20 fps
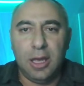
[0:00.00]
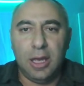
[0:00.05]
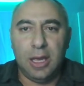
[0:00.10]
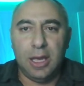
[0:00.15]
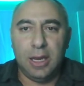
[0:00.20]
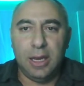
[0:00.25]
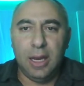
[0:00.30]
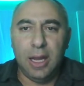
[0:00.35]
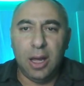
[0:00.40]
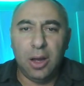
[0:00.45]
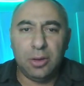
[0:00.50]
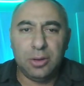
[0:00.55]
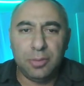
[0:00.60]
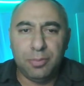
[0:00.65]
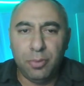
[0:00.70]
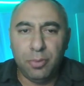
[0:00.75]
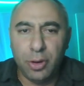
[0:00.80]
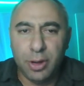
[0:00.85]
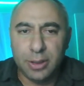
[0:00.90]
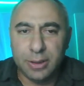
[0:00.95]
And now the
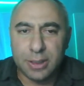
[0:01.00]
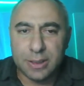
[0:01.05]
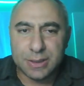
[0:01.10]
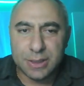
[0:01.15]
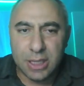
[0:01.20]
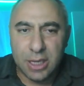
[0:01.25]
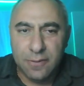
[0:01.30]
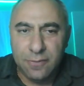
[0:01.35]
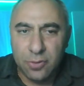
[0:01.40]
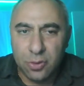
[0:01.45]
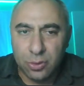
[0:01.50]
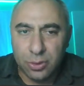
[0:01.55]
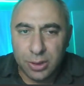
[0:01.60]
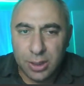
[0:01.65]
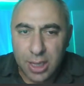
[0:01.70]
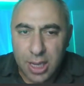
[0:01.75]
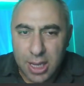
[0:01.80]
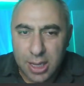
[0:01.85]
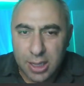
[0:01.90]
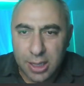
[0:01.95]
point is, if you
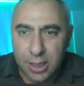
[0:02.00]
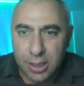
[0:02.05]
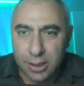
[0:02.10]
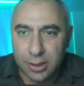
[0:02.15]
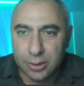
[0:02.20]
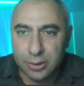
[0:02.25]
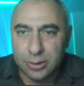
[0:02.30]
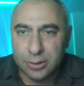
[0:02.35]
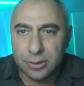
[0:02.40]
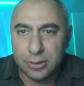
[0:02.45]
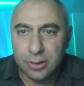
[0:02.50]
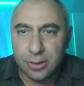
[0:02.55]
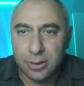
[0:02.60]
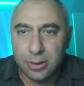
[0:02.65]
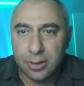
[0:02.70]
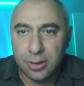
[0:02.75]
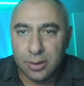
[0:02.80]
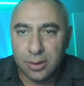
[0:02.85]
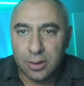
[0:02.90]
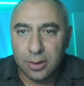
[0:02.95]
take here,
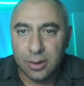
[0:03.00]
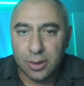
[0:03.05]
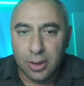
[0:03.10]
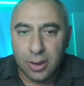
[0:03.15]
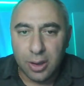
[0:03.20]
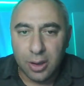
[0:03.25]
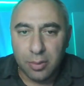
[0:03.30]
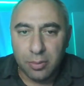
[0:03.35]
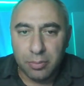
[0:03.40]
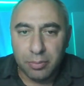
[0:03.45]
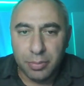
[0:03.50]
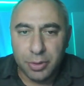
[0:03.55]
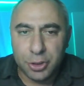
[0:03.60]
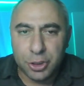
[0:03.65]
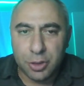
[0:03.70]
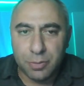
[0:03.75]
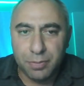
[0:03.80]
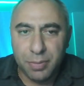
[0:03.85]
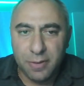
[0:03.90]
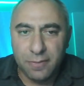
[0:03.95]

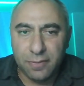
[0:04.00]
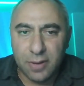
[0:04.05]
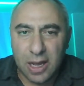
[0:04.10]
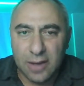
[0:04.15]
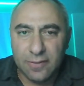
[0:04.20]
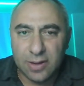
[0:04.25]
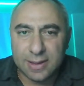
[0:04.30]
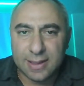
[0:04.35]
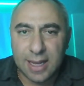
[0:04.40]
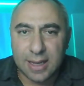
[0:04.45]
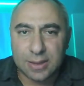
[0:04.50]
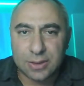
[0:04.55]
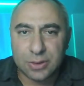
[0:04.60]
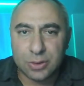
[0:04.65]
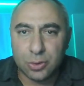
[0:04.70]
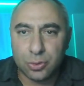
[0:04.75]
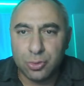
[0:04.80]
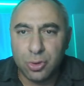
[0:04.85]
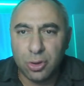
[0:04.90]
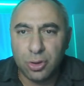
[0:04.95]
bishop b5 attacks
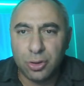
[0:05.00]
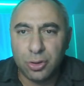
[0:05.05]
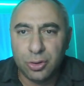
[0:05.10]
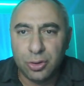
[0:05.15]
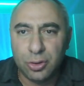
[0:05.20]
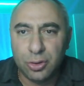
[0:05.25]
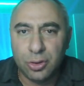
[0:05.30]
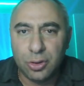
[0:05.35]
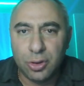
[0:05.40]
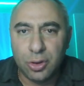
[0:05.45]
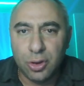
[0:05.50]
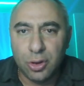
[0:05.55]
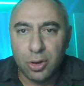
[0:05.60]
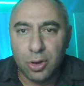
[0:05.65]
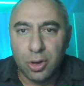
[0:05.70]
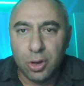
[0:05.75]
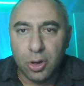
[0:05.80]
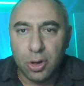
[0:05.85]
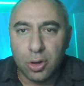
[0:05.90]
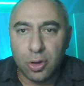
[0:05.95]
the rook,
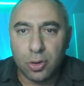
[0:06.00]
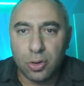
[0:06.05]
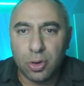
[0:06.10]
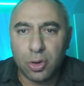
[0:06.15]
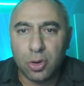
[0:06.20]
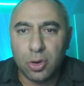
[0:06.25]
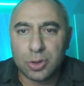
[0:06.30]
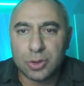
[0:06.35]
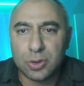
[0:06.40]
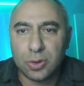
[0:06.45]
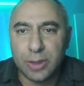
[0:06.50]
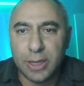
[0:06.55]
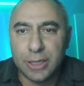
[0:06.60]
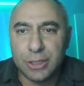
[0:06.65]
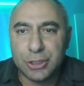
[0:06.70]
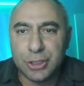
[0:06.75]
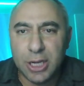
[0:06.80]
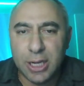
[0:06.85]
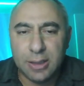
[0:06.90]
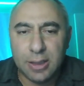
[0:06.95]
rook goes on
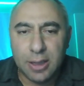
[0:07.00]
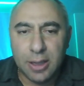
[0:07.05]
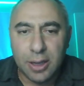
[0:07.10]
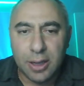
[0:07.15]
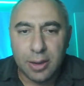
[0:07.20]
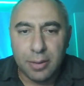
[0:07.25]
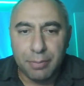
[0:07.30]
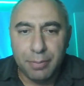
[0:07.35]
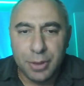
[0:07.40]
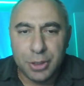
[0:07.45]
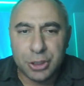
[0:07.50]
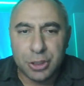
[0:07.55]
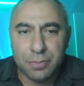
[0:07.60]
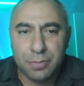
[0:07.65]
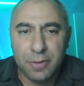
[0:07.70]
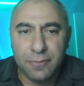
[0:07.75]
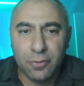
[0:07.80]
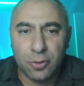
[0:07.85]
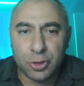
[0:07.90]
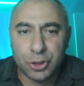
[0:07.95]
h8, bishop
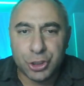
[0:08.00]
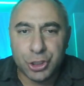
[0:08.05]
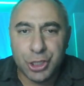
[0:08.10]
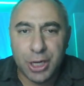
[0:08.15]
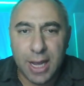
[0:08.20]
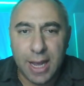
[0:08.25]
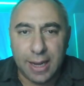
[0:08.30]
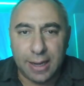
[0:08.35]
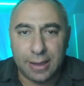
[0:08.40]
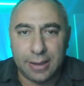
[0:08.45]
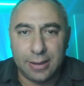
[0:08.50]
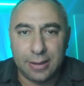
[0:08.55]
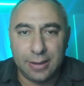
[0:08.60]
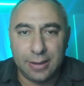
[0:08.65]
b4 check.